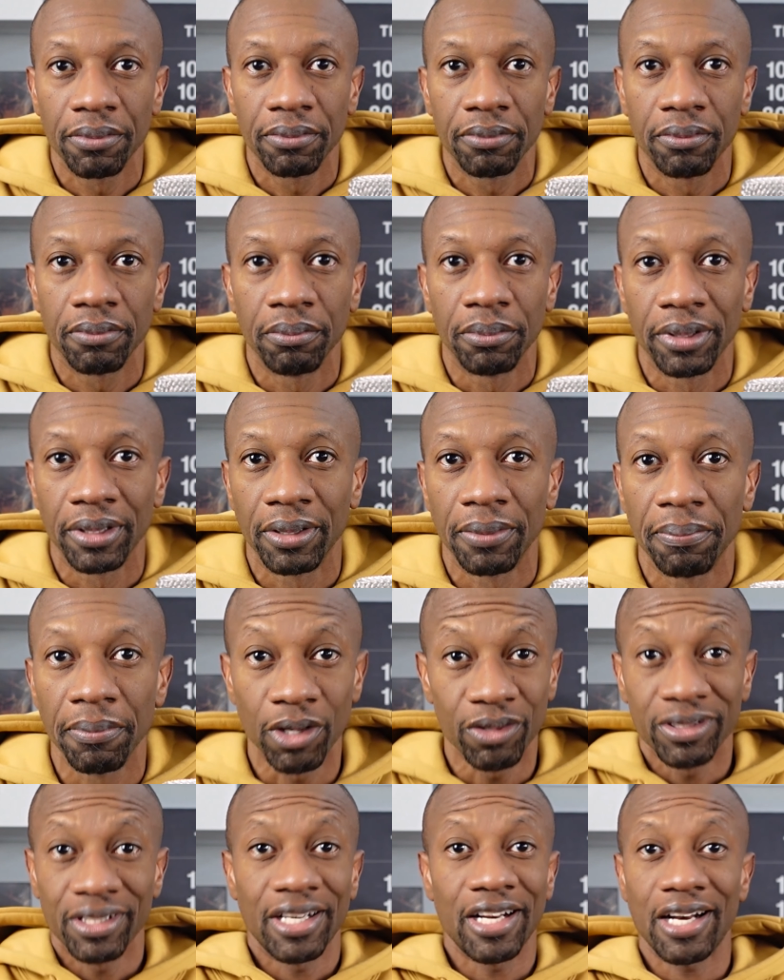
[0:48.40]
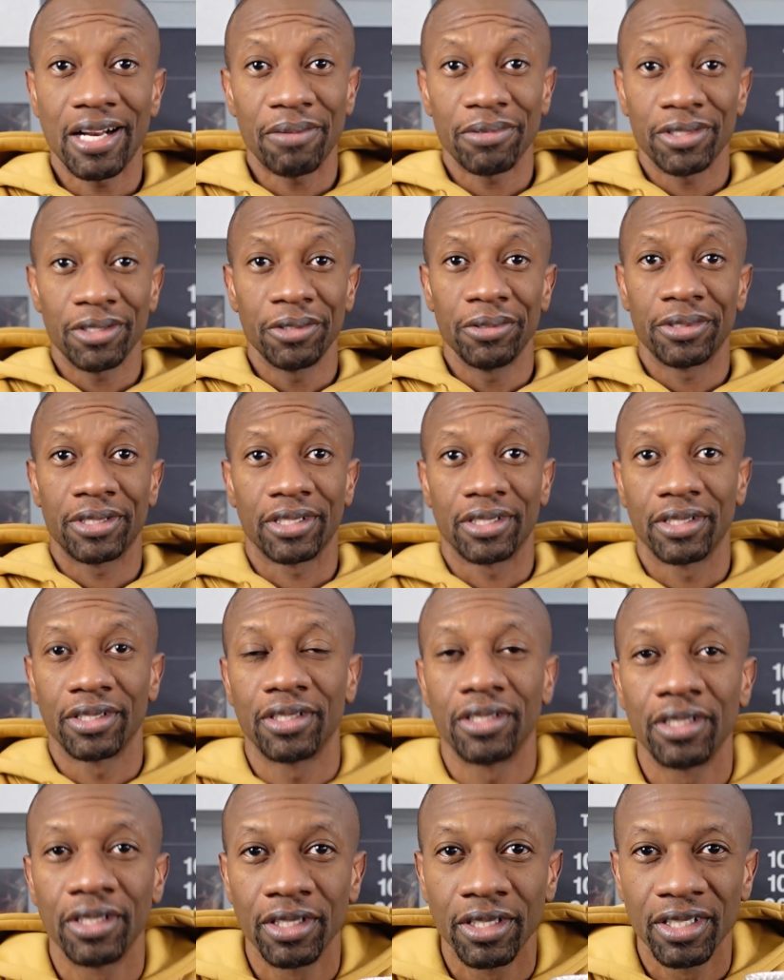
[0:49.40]
but most of that I was losing.
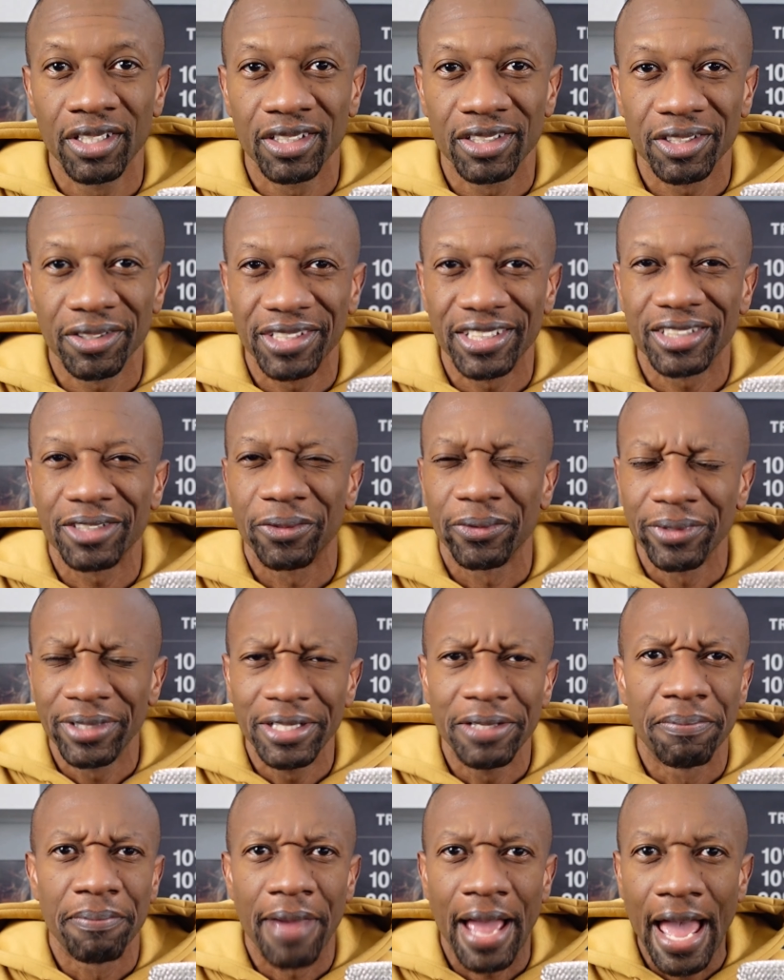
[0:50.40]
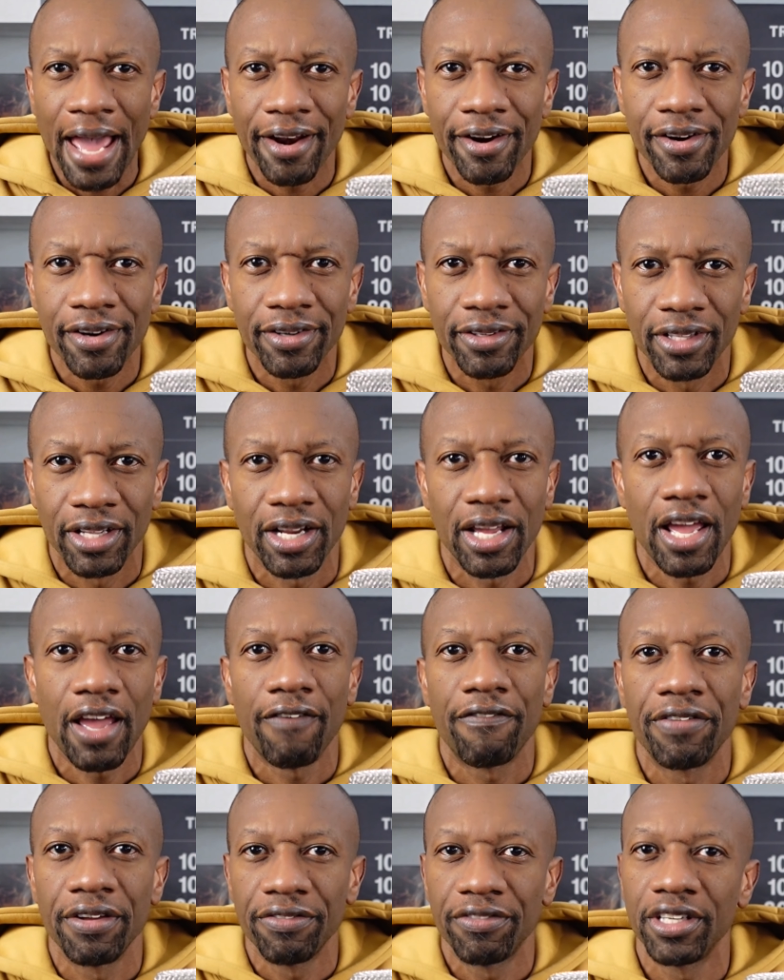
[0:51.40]
So does it really matter that I
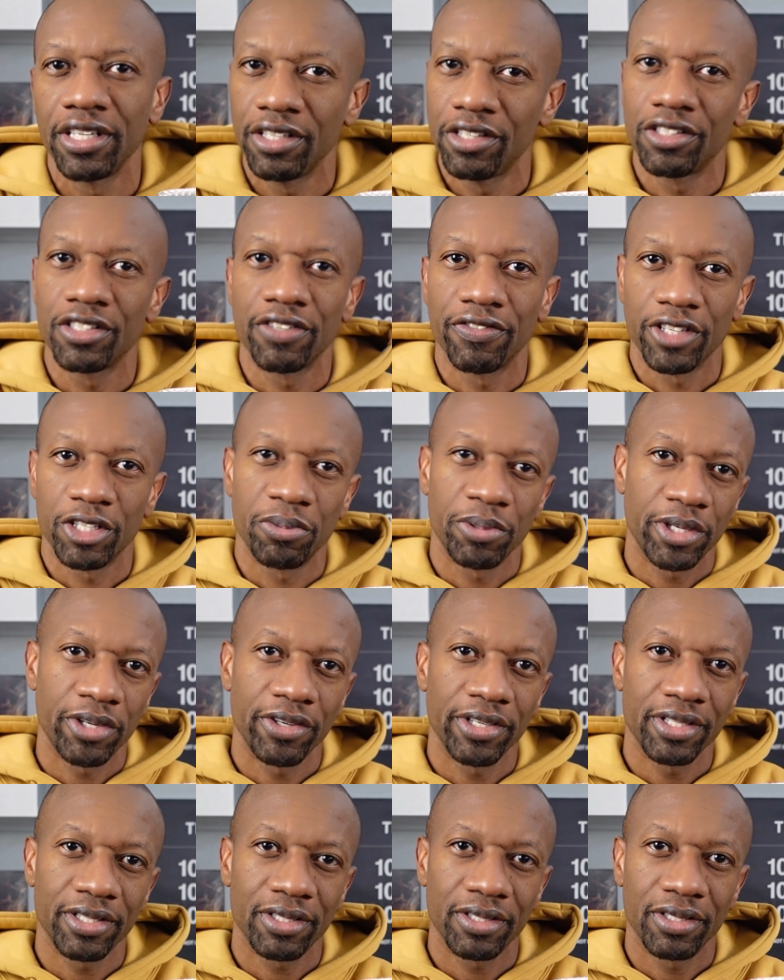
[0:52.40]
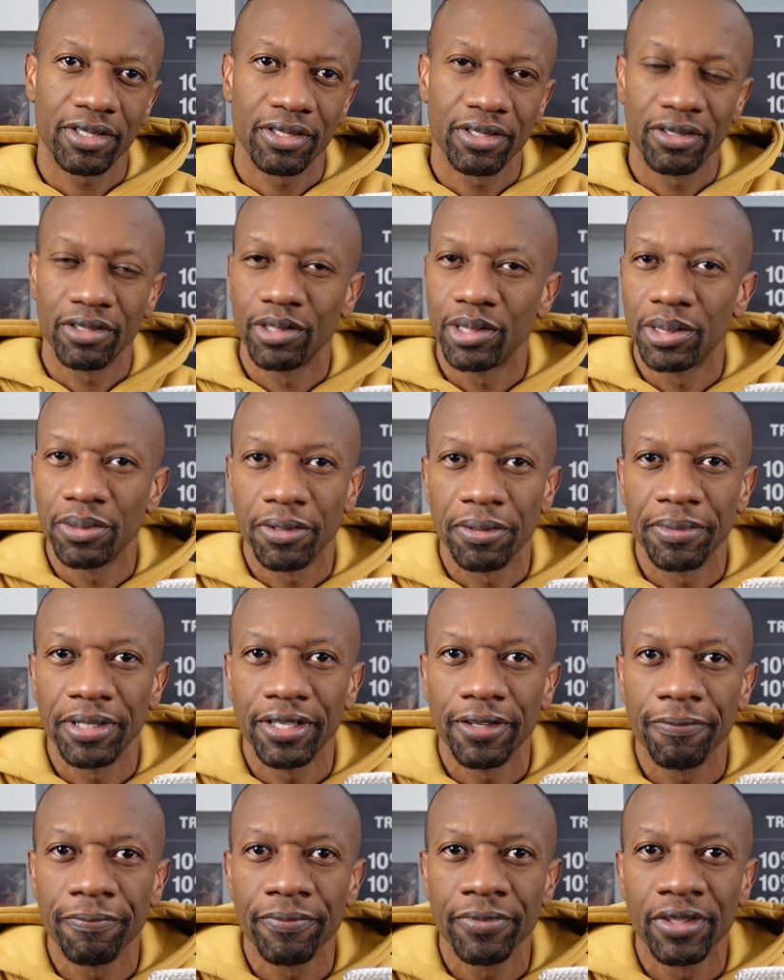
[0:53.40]
have 15 years of experience? You see what I
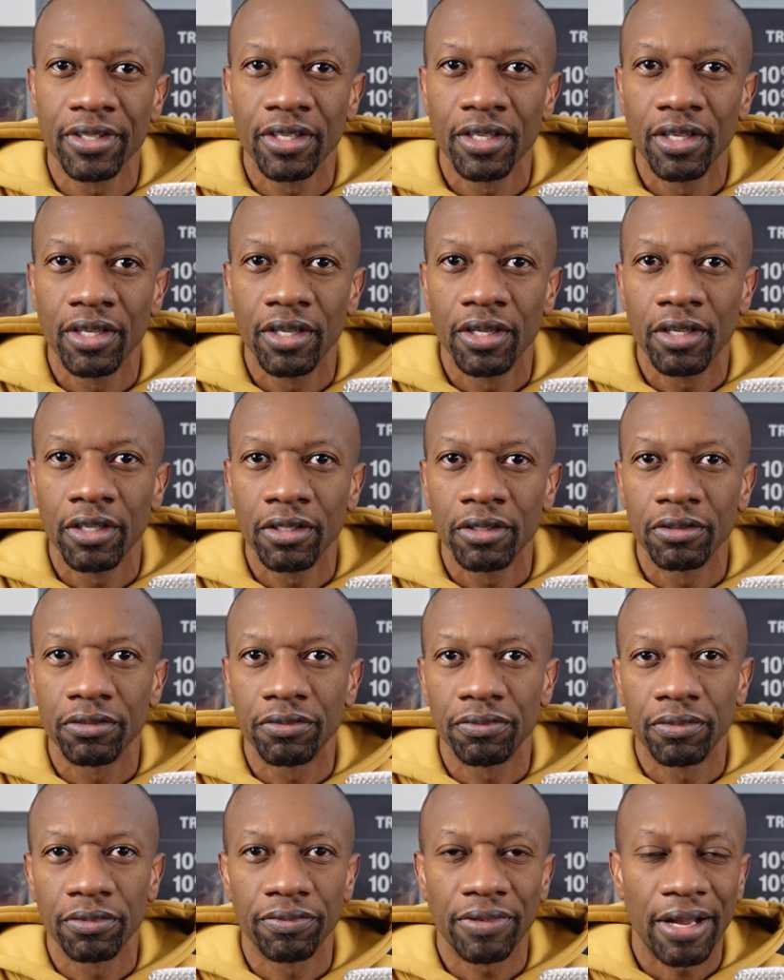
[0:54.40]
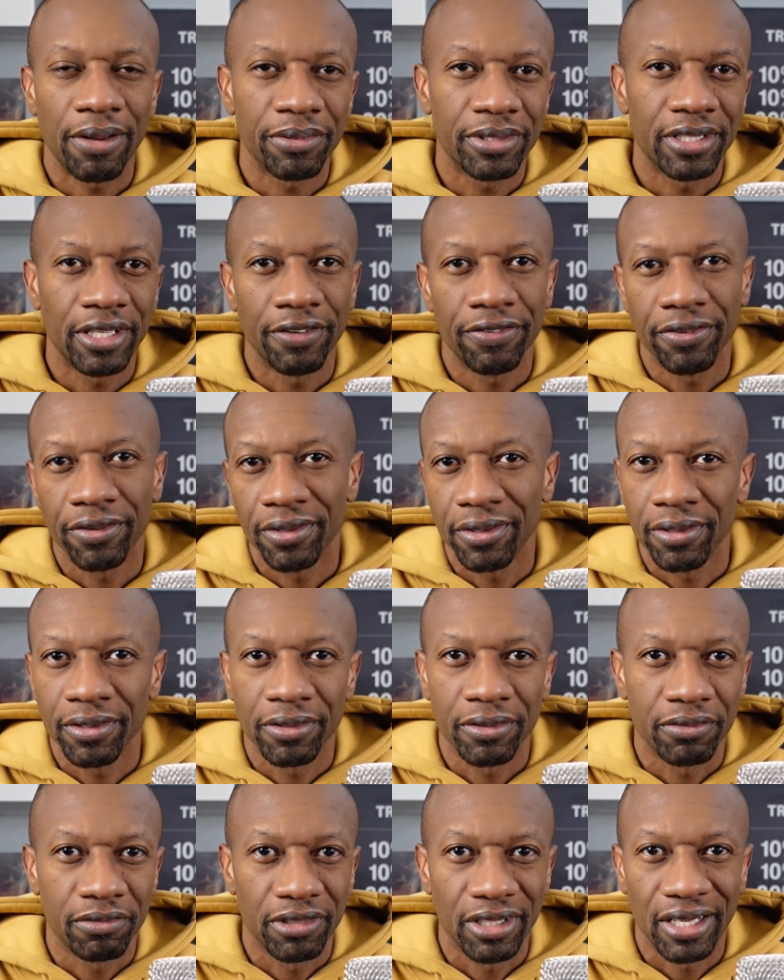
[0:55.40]
mean? I would say
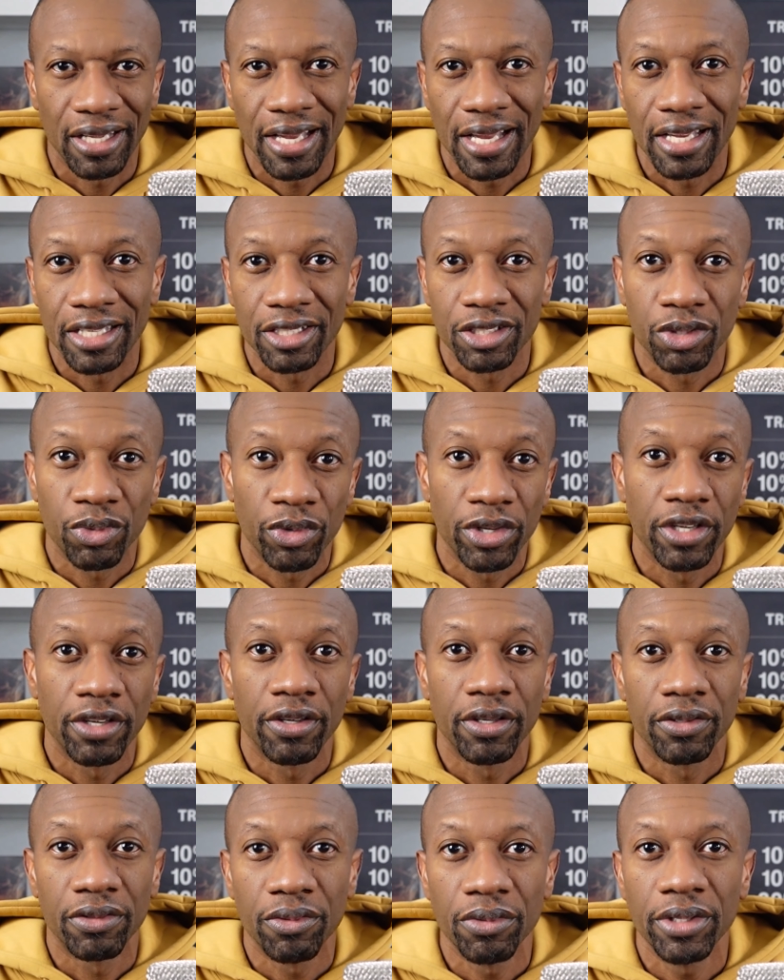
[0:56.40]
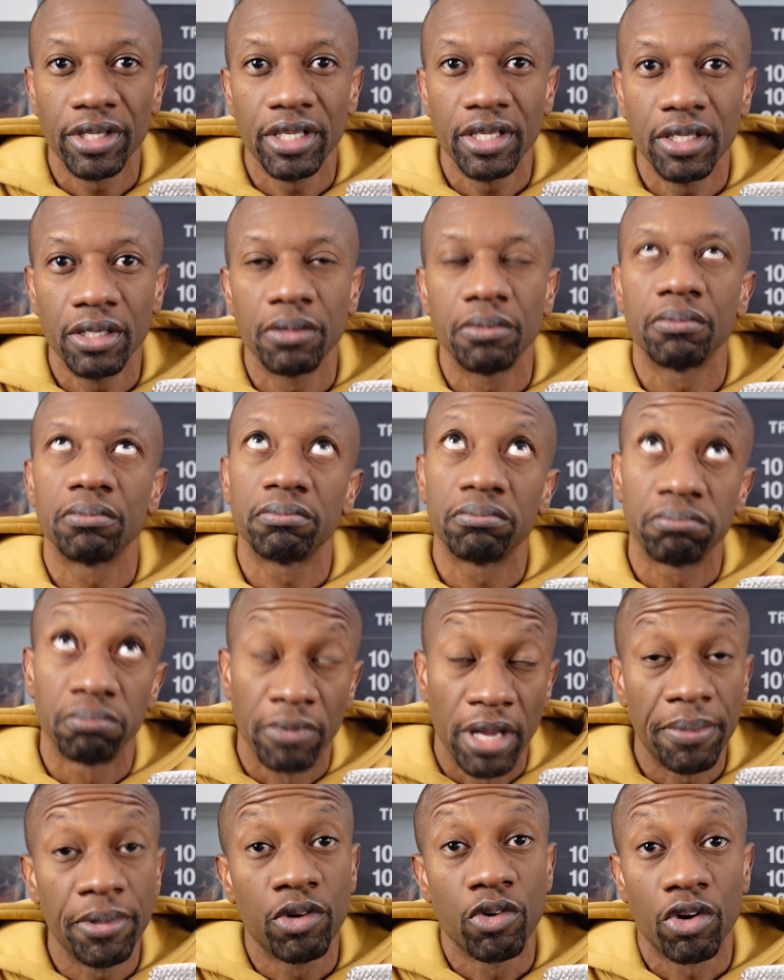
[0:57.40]
for the last three,
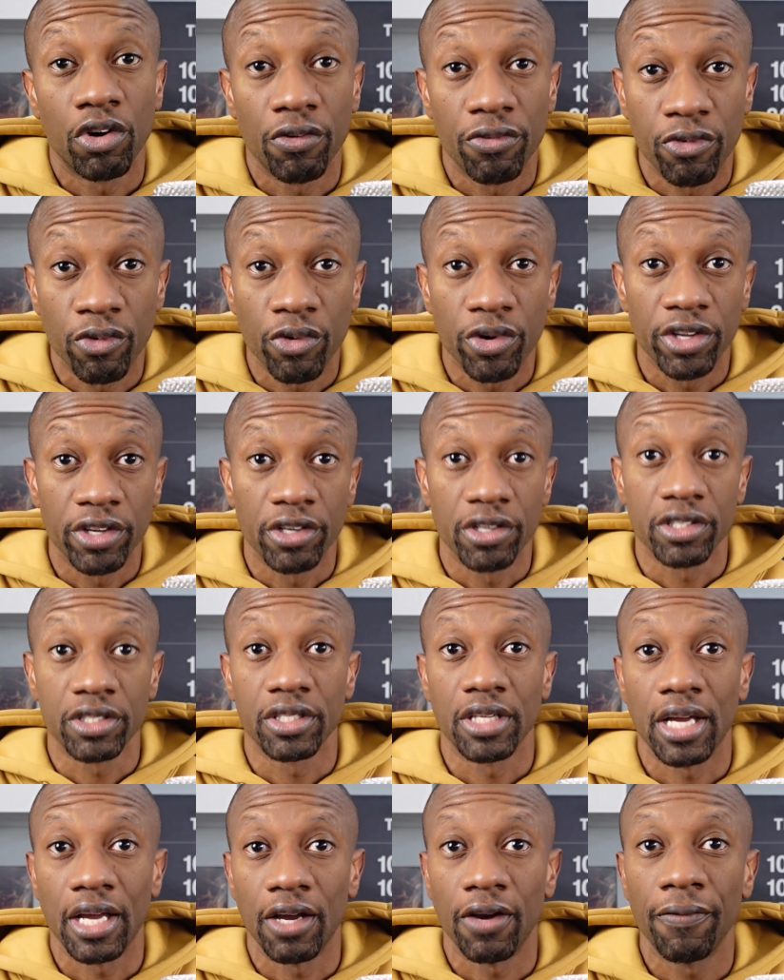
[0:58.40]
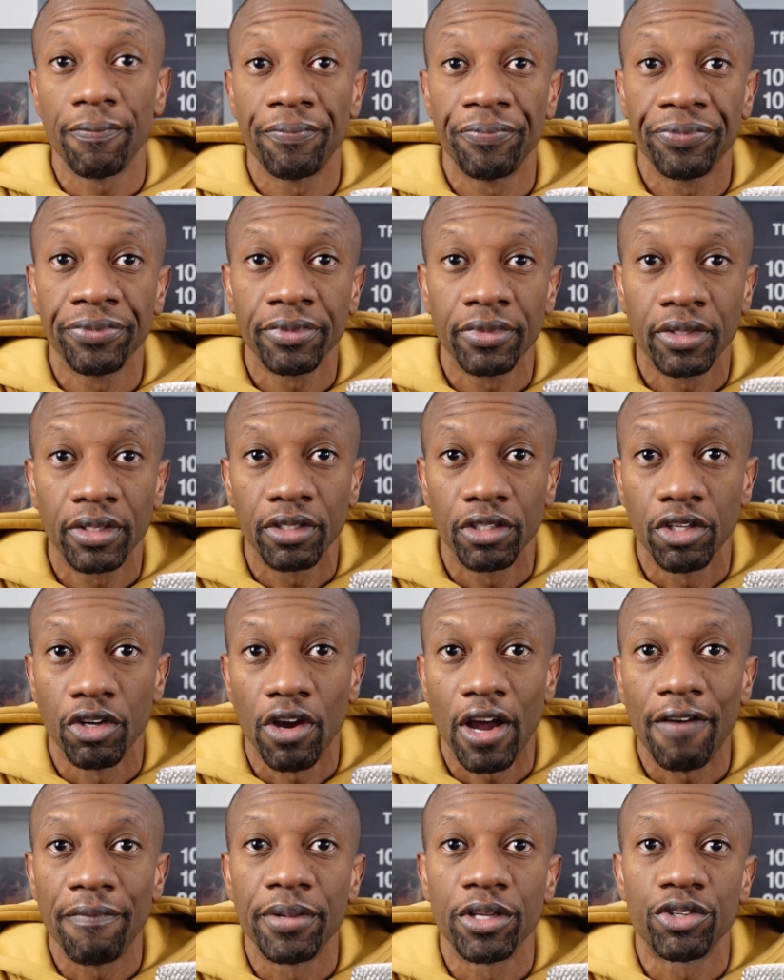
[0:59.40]
maybe going on 4 years now,
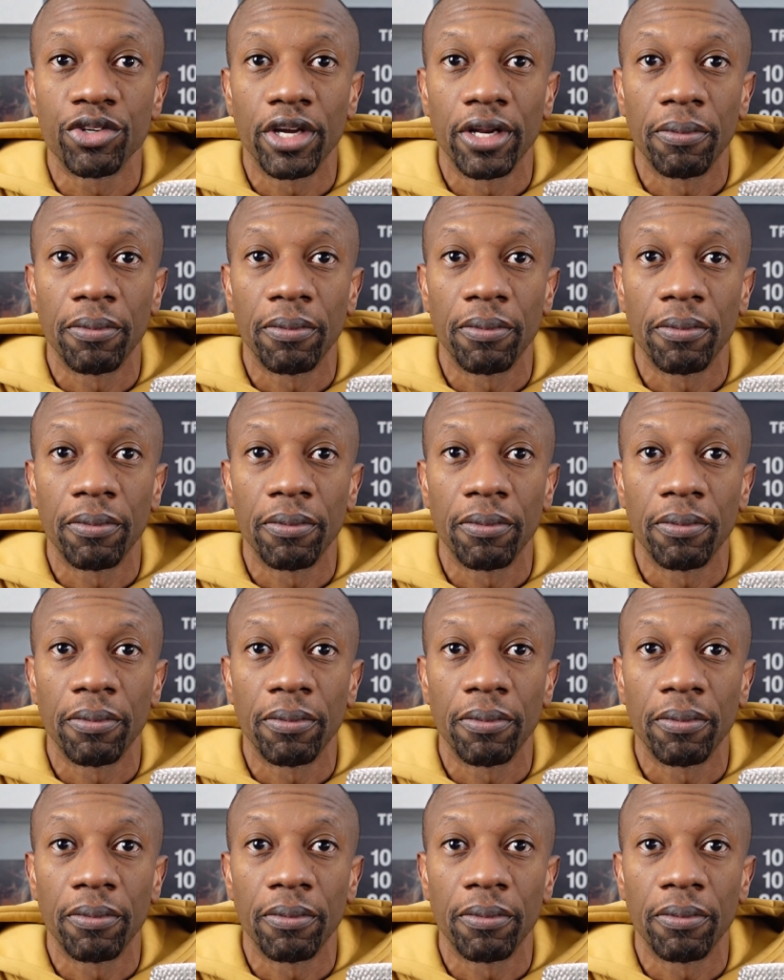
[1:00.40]
I've been trading